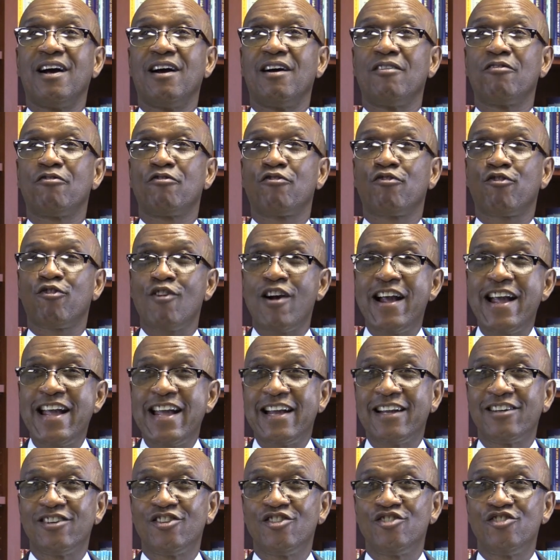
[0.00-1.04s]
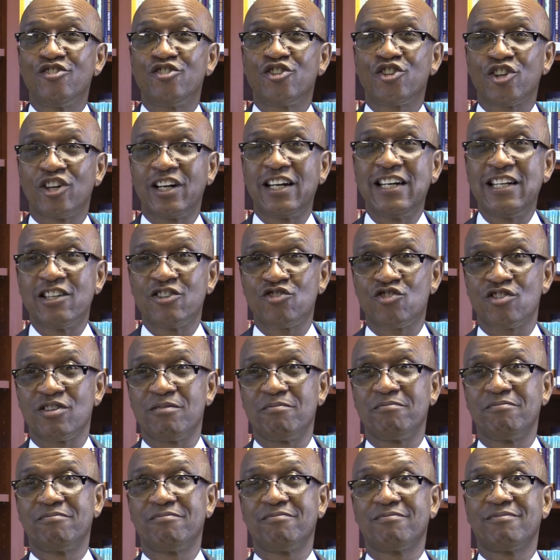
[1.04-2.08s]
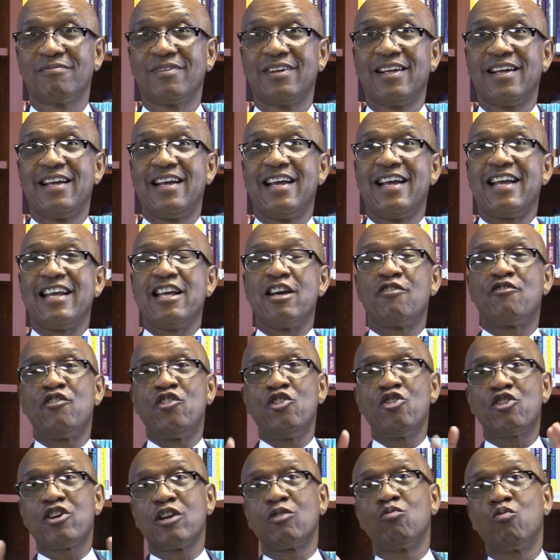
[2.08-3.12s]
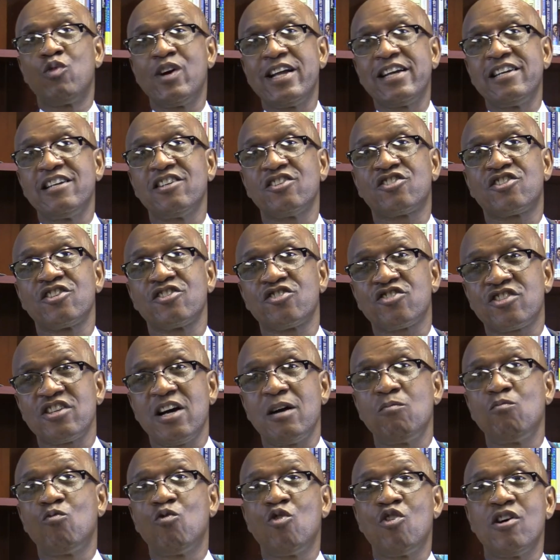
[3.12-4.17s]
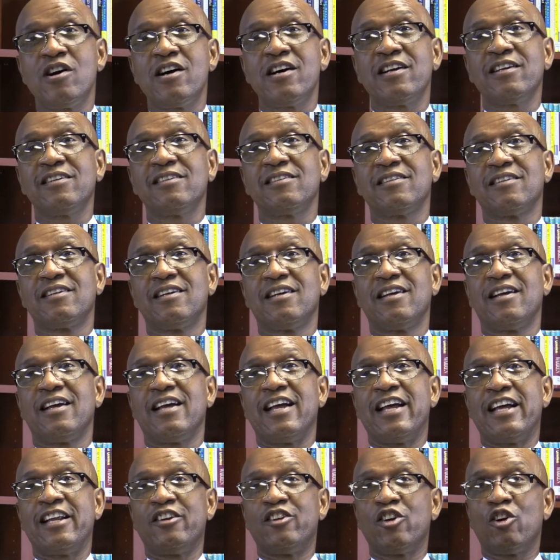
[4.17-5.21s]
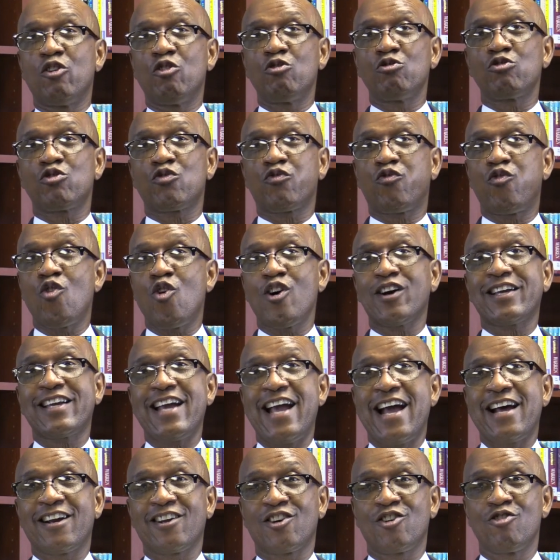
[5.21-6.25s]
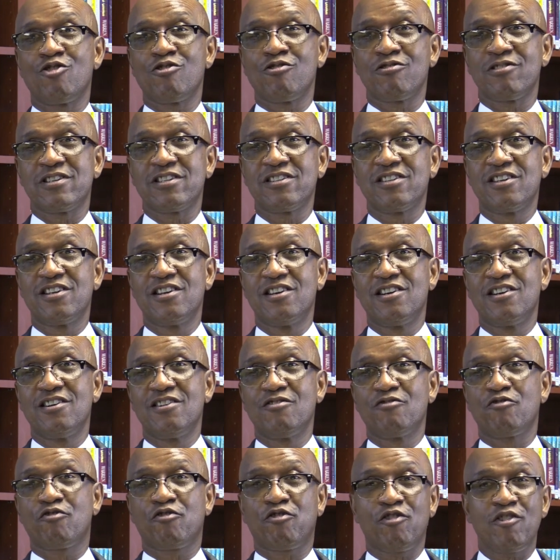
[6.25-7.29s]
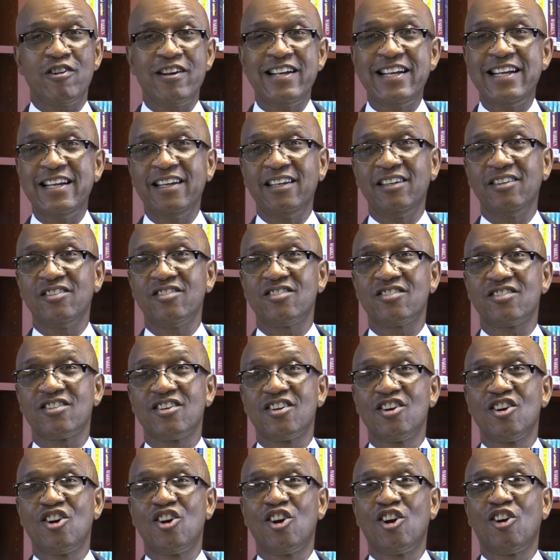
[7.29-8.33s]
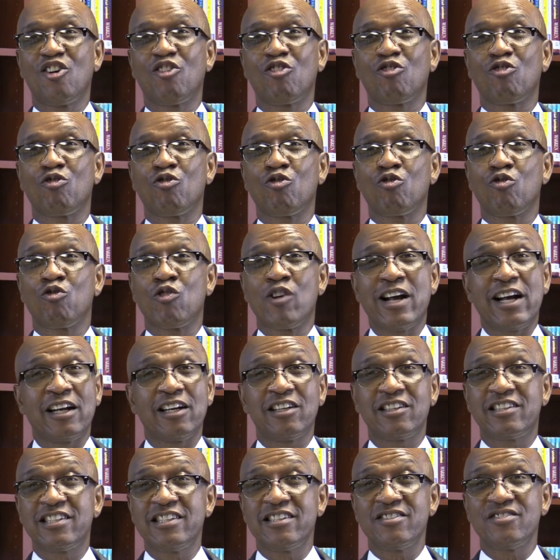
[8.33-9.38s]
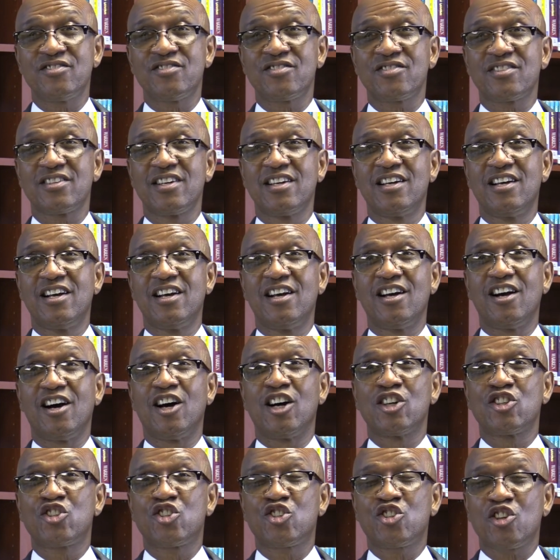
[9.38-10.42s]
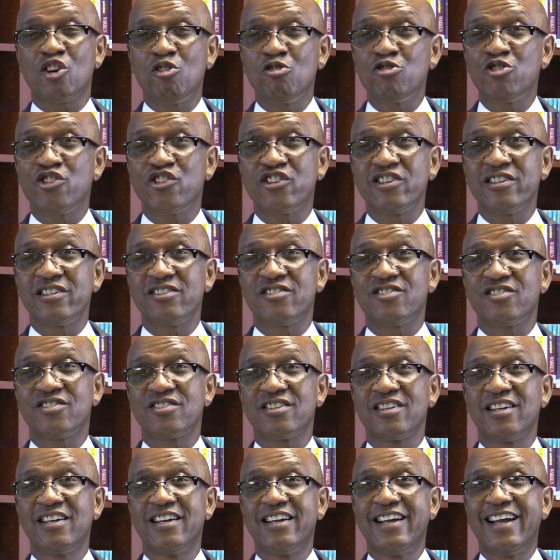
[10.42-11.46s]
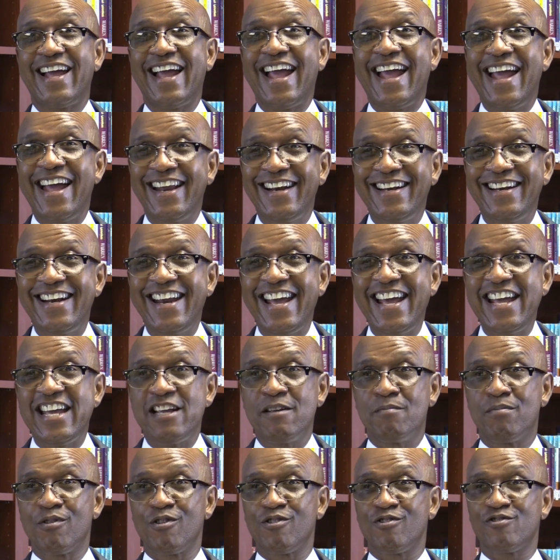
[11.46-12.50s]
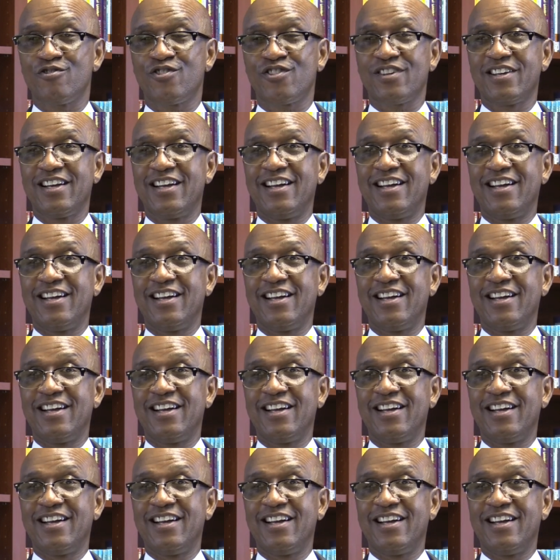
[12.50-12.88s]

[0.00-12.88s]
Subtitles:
Frangelism. If you could witness to someone in those four categories, friends, relatives, associates, and neighbors,